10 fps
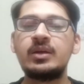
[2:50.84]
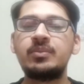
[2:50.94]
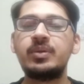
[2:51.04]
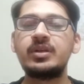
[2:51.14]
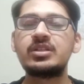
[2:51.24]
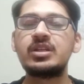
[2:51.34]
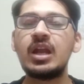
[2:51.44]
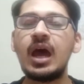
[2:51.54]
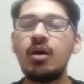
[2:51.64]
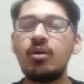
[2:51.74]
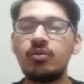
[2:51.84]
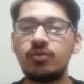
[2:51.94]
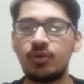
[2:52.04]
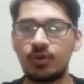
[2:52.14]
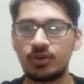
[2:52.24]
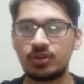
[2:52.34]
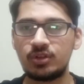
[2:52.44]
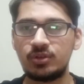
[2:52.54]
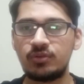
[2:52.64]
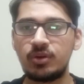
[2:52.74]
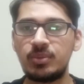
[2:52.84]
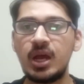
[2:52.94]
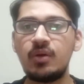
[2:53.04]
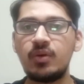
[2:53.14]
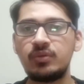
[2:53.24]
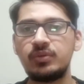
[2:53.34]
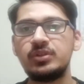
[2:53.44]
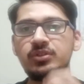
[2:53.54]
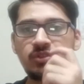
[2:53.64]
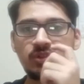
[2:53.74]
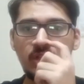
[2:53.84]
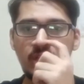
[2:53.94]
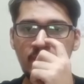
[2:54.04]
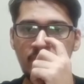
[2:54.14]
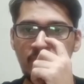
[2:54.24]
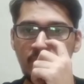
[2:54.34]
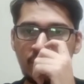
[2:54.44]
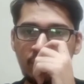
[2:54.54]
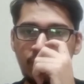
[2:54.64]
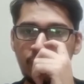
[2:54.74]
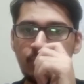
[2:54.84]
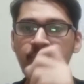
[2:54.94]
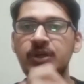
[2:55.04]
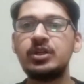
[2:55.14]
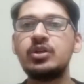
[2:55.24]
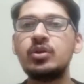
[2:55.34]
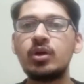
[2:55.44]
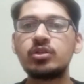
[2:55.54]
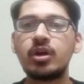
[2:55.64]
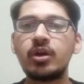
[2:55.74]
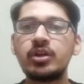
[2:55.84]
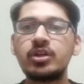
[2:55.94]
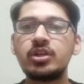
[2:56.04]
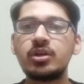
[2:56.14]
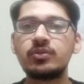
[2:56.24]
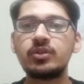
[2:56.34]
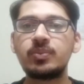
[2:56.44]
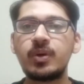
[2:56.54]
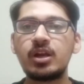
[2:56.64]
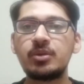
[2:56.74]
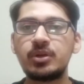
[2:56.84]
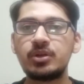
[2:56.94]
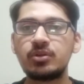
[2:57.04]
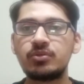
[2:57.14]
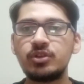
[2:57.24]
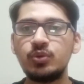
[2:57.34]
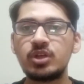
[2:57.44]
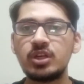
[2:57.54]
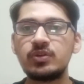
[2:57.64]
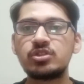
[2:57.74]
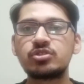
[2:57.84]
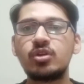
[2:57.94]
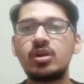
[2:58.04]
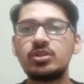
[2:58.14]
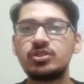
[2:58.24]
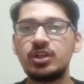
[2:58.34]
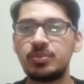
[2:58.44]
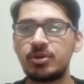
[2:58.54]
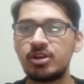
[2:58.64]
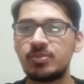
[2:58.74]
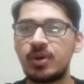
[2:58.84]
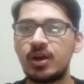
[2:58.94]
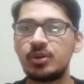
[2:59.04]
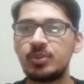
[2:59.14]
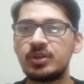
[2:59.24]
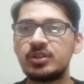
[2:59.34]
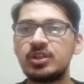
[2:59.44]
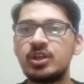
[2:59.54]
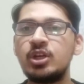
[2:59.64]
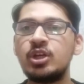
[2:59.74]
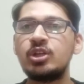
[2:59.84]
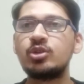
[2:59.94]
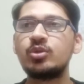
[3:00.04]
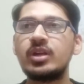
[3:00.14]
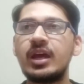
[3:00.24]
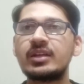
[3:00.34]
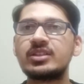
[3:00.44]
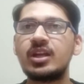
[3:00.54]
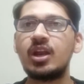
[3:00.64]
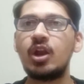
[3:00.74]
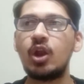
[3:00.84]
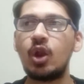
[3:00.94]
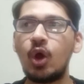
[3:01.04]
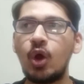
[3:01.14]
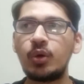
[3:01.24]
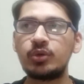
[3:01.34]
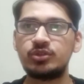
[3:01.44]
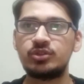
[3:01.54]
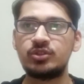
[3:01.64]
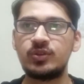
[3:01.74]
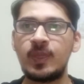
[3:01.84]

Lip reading: But from now onwards, there would be no authority of the Parliament of UK, which is called as the Imperial Parliament, to enact laws